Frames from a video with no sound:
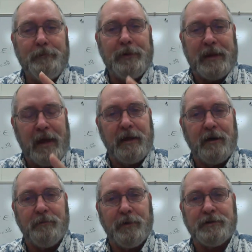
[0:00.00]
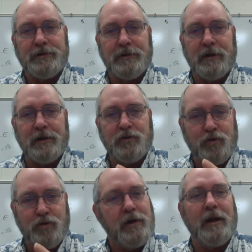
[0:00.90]
But that young person is
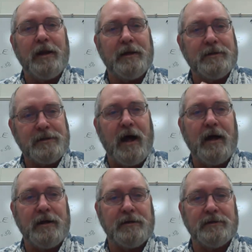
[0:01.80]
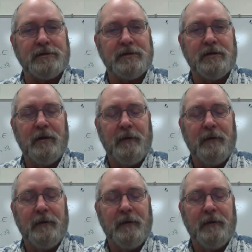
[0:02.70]
really a scientist.